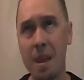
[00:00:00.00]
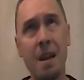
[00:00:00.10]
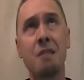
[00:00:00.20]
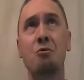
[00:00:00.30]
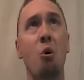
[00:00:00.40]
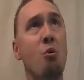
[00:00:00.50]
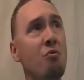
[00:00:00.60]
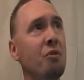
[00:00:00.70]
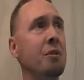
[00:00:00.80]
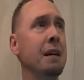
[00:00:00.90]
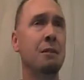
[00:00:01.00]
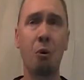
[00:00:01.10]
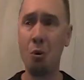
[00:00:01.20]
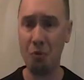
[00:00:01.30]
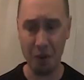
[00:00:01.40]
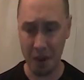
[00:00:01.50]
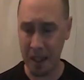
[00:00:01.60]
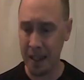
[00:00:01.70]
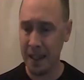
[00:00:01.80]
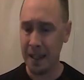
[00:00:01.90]
and over and over.
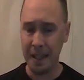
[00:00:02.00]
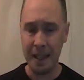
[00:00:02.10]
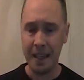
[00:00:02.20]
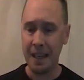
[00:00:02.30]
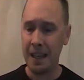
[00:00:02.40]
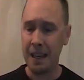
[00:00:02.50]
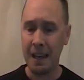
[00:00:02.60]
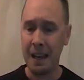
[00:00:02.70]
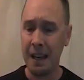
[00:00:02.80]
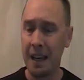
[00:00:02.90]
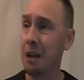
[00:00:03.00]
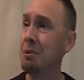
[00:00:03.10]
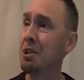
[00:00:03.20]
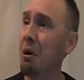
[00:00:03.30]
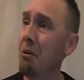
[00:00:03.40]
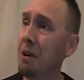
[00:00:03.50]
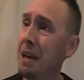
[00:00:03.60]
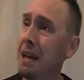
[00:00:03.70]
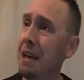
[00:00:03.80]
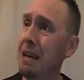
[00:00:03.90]
And I'm
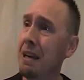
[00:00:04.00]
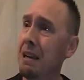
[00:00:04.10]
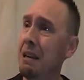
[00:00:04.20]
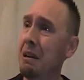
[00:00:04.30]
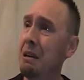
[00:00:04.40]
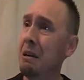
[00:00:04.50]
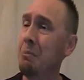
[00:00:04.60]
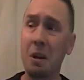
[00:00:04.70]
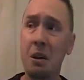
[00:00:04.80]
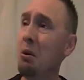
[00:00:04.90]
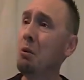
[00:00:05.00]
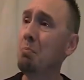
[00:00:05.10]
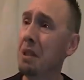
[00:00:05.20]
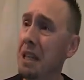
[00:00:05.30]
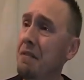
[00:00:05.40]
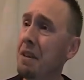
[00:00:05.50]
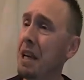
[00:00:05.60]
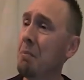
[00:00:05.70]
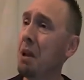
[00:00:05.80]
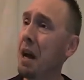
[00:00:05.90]
sorry, but I don't believe that they
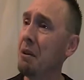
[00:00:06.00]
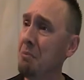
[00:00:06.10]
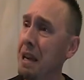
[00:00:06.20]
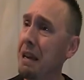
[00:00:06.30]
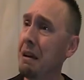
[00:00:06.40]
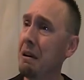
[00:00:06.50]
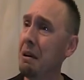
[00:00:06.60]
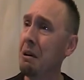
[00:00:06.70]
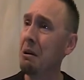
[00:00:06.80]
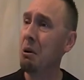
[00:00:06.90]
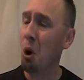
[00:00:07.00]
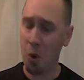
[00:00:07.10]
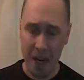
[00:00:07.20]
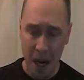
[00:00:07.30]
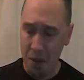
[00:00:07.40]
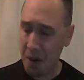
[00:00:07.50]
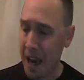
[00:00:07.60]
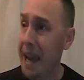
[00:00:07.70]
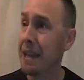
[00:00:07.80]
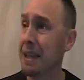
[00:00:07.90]
apply to me or any other
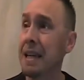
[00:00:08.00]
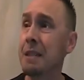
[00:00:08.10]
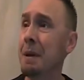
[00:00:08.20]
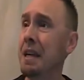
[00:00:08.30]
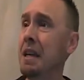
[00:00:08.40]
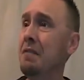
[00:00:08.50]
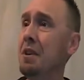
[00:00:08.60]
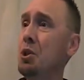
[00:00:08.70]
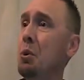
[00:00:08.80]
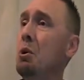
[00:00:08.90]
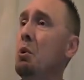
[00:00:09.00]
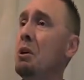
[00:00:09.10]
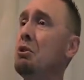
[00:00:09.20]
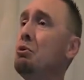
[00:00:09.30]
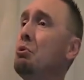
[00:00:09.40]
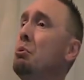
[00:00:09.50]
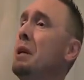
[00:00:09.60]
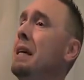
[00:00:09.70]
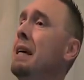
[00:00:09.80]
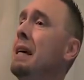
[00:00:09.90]
gay and lesbian individual who has
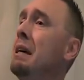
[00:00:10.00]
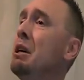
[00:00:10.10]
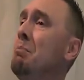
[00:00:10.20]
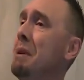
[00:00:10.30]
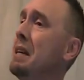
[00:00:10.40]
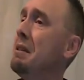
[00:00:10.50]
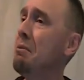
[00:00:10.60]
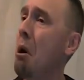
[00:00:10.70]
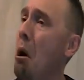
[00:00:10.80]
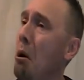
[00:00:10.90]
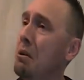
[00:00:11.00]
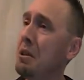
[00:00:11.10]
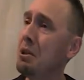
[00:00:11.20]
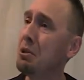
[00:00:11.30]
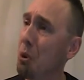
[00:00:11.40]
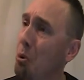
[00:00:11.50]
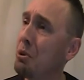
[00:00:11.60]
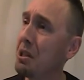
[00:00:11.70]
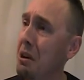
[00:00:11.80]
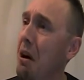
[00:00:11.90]
truly committed their heart and soul
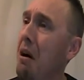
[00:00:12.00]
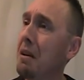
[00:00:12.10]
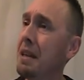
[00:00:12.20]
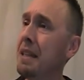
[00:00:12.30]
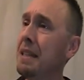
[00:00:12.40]
to God.